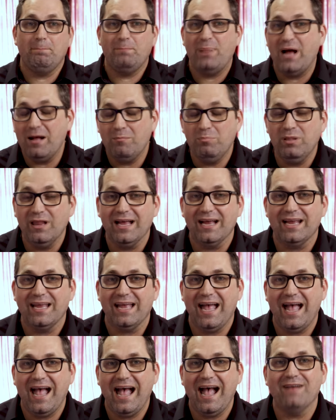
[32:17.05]

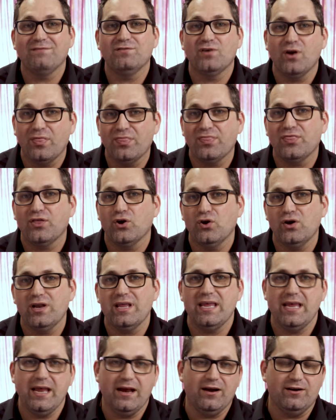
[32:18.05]
public after
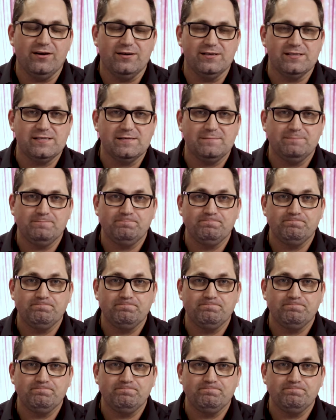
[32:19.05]
thirty years,